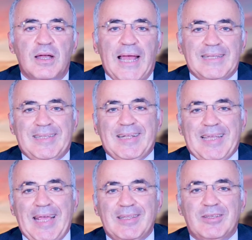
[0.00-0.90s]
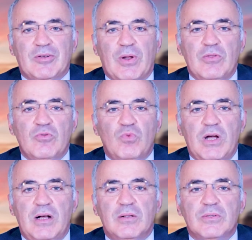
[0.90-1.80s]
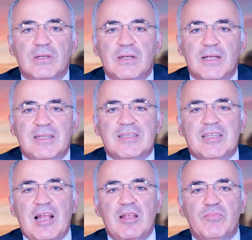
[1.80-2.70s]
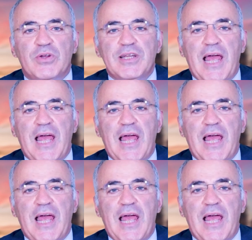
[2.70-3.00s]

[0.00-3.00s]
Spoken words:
As dictators around the world celebrate